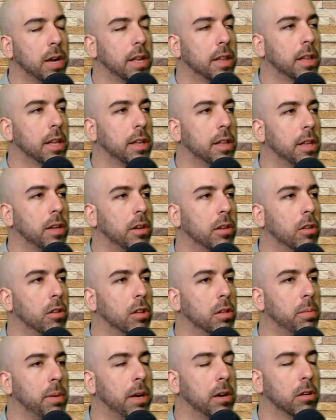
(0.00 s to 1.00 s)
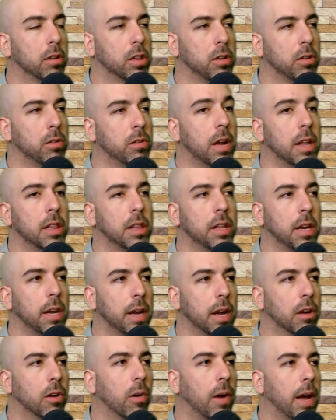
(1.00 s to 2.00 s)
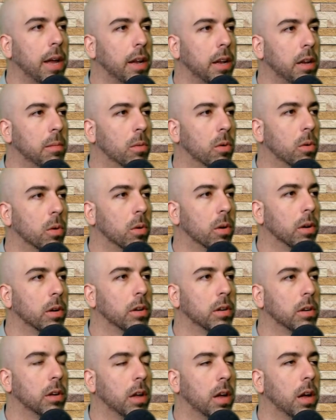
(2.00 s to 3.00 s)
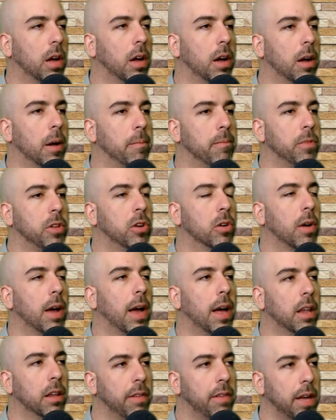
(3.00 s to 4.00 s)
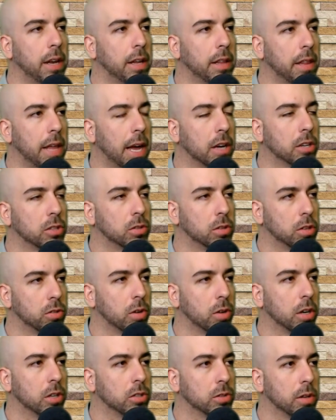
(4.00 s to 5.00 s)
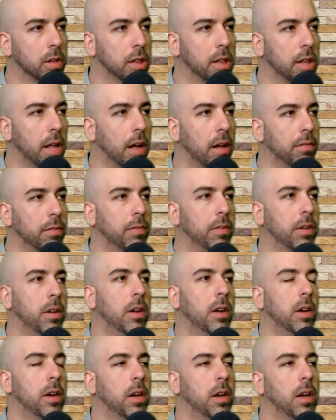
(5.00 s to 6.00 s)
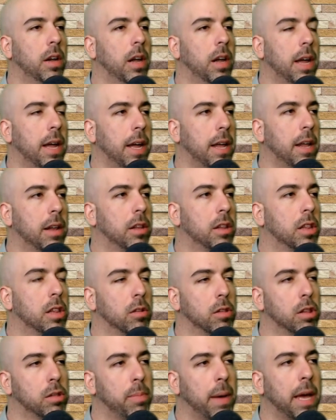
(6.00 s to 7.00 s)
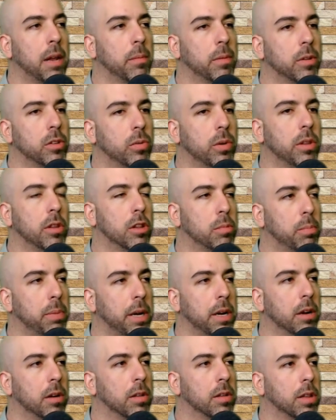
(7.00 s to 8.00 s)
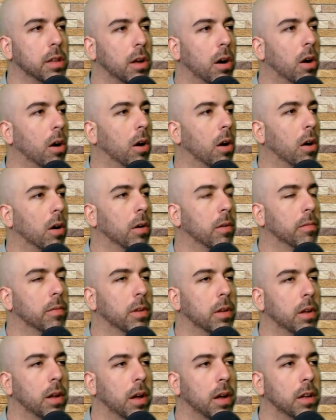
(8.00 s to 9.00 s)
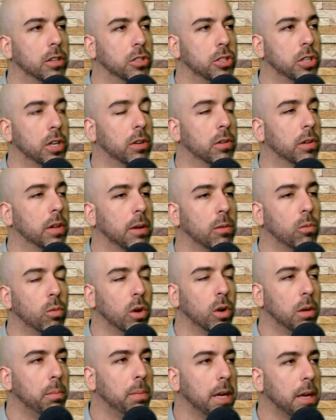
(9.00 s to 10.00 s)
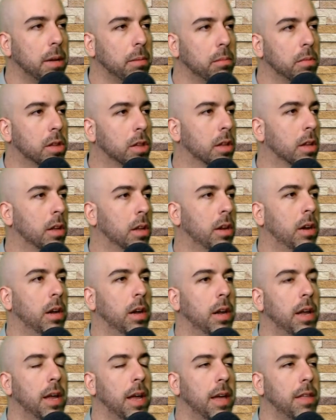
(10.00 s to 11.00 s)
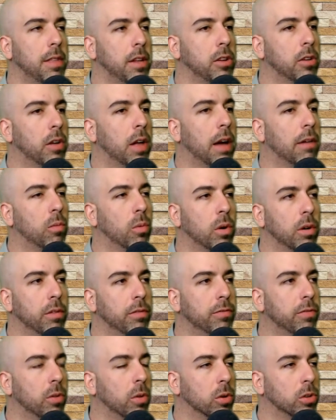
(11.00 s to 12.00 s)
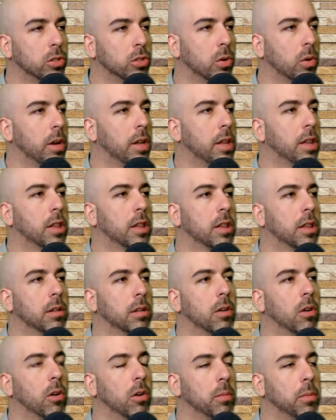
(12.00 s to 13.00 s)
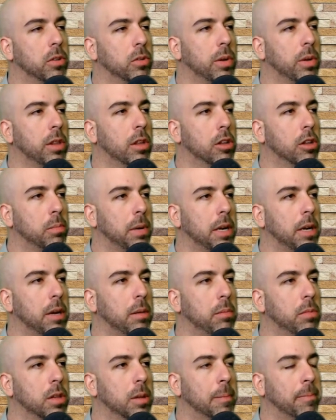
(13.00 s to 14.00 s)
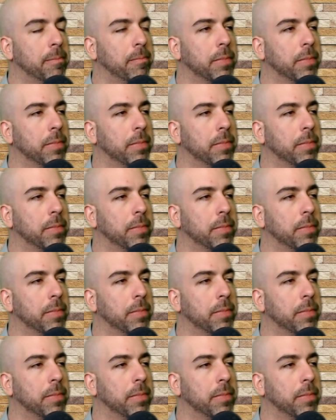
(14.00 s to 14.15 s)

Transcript: translates into those piers. So you're not sitting at grade anymore. You're elevating the actual structure itself. And so spanning between those piers are generally wood beams, and then you'll have wood floor joists going between those beams.